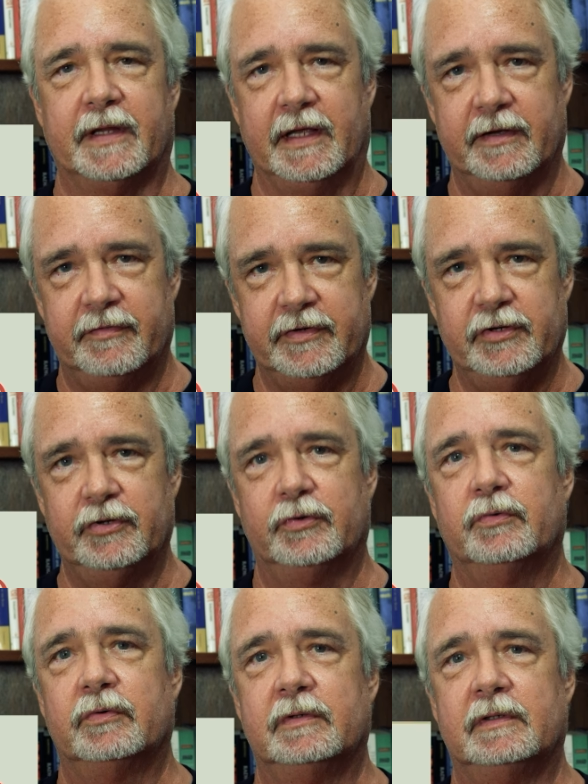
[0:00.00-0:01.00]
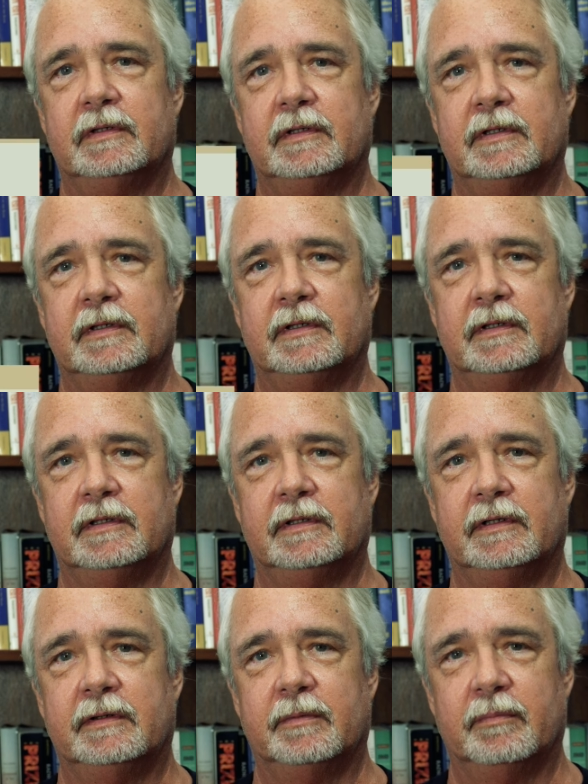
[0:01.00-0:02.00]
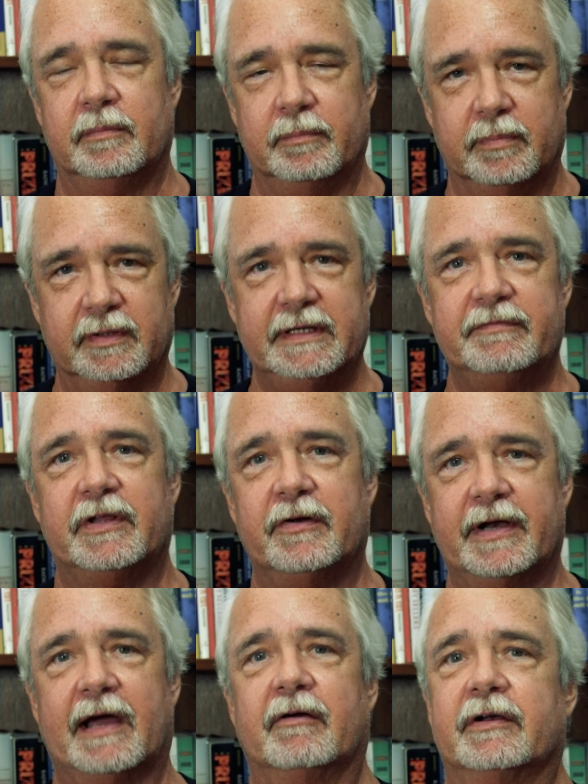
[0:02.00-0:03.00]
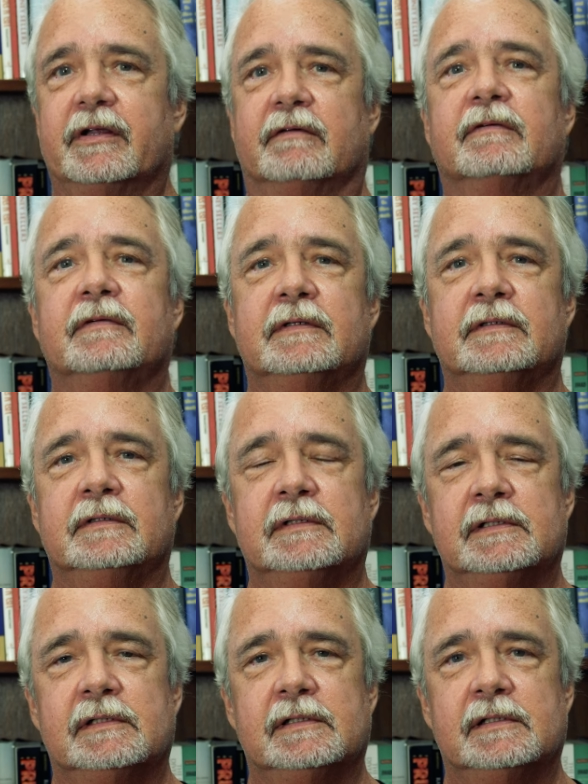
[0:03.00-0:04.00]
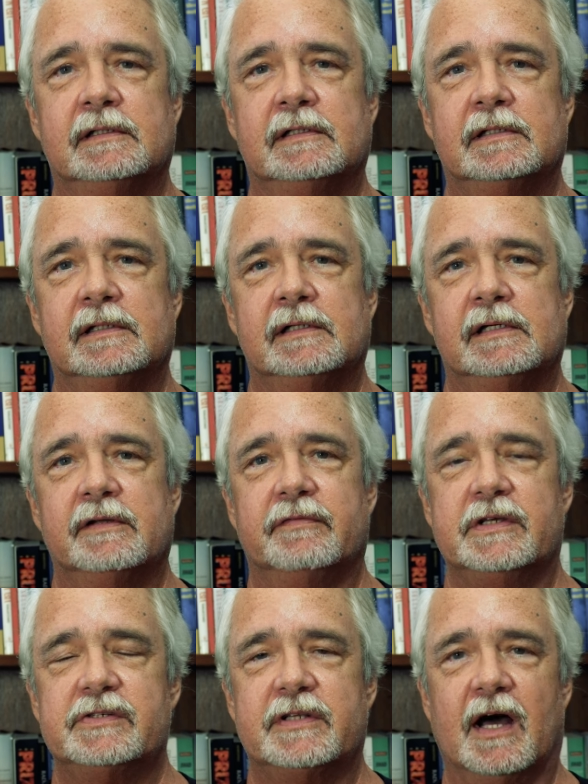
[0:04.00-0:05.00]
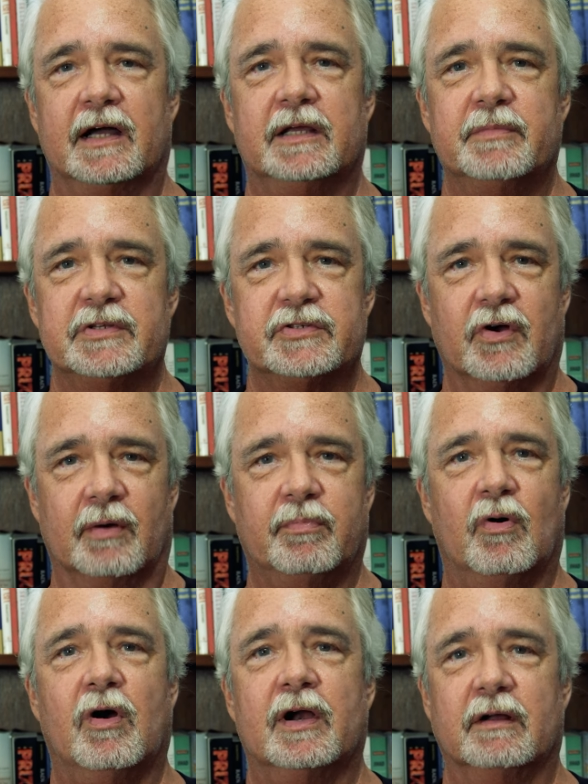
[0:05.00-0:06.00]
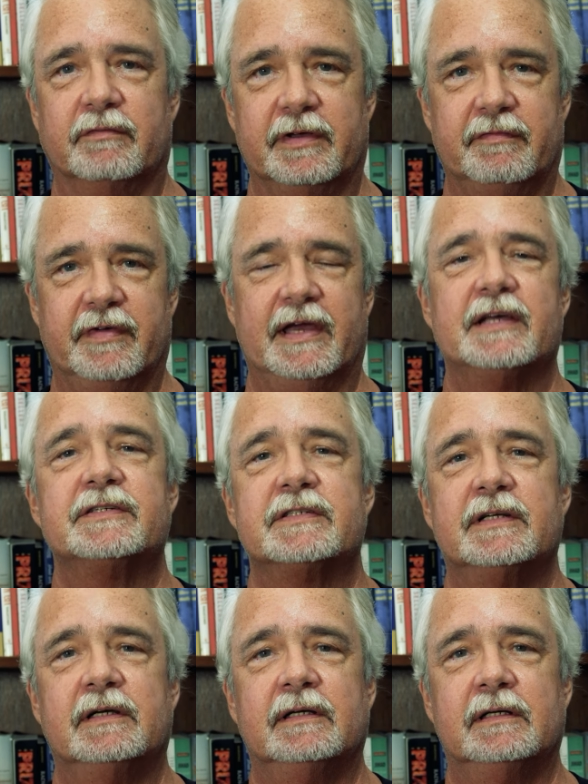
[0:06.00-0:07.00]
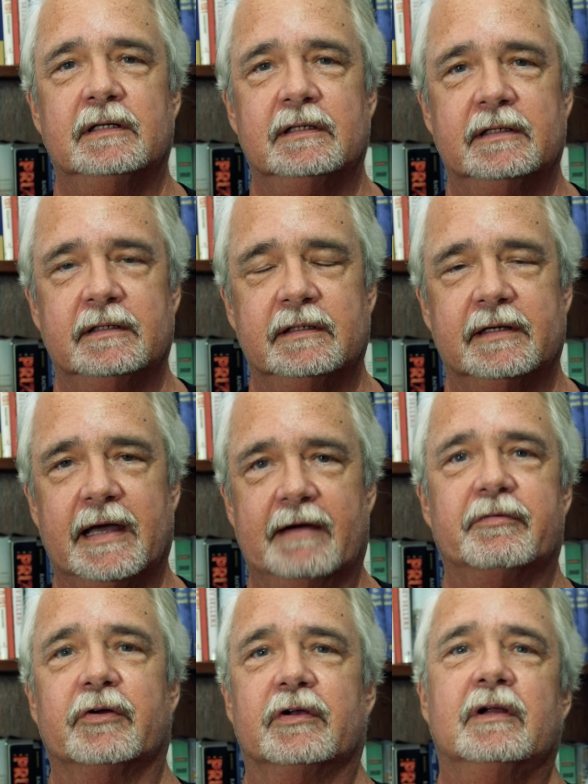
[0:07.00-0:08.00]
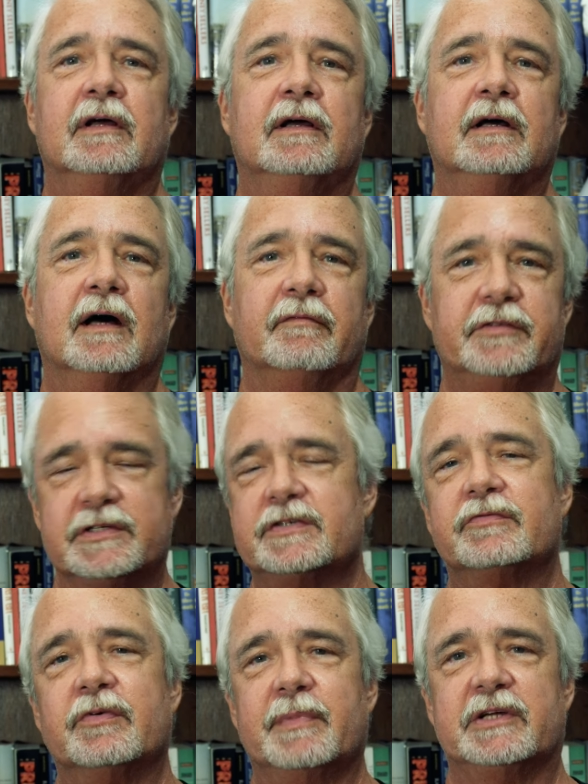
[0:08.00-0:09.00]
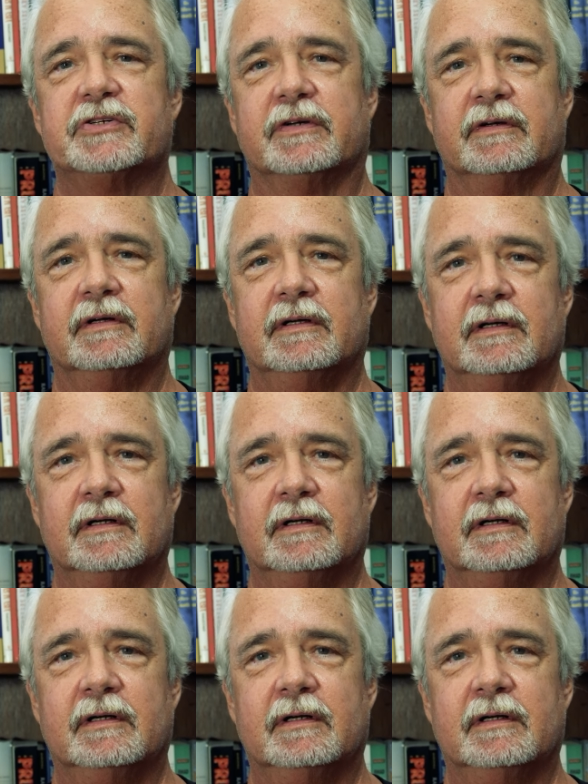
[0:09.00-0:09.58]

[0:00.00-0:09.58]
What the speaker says: If you believe their narrative, these documents are part of a vast effort of disinformation